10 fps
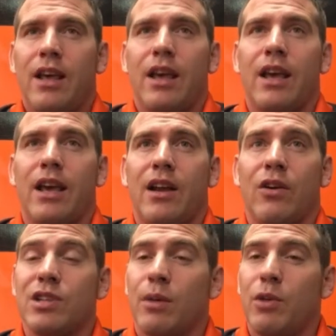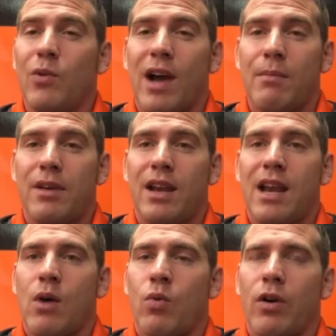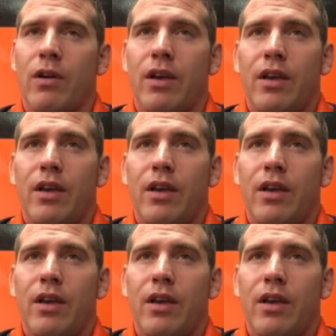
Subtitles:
and our WIBN network.